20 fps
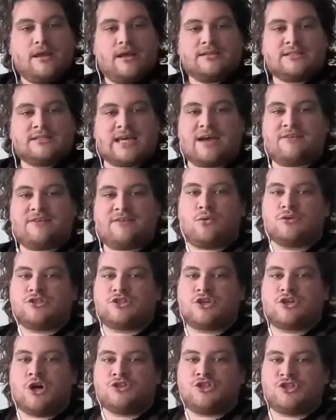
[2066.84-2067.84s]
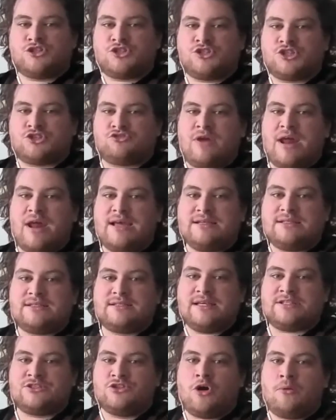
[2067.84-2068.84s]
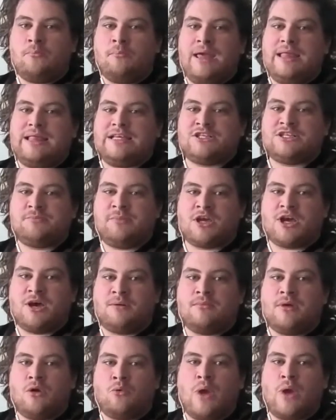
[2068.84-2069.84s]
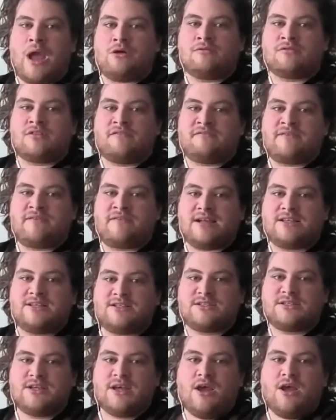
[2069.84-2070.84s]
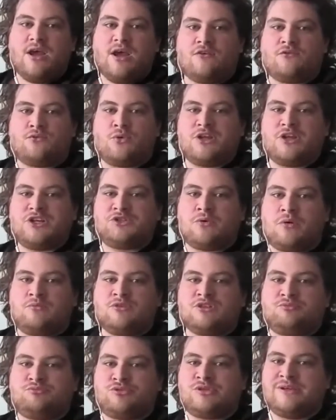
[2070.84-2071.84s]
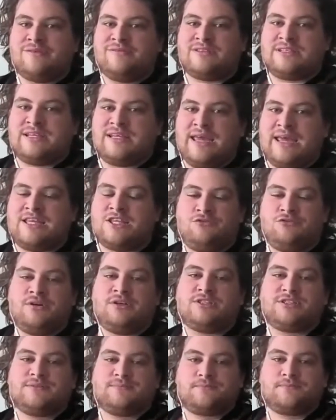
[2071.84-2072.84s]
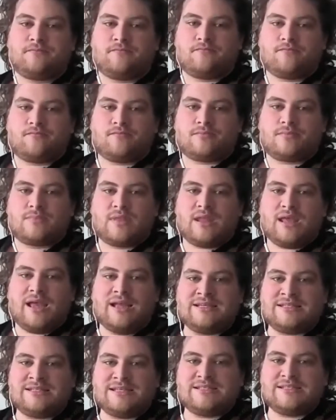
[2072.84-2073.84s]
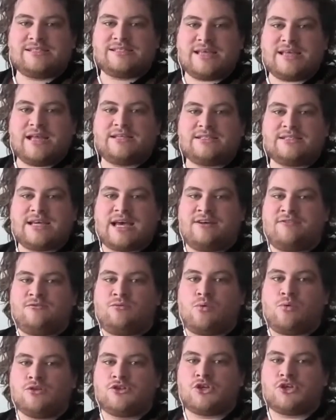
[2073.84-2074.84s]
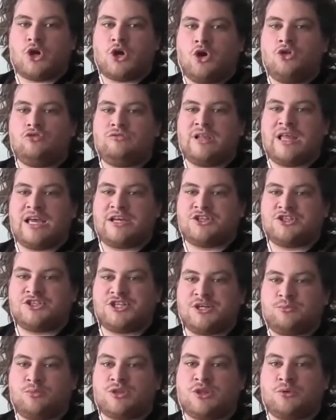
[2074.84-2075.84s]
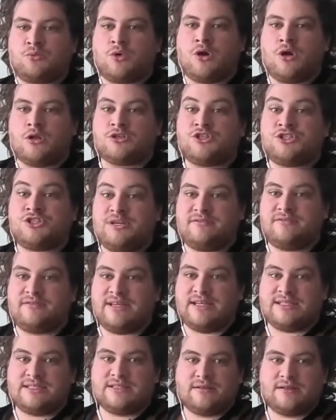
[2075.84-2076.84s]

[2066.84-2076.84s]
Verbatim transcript: to have one's consciousness raised is not merely to become aware of the facts of which one was previously ignorant. It is instead to have one's whole relationship with the world shifted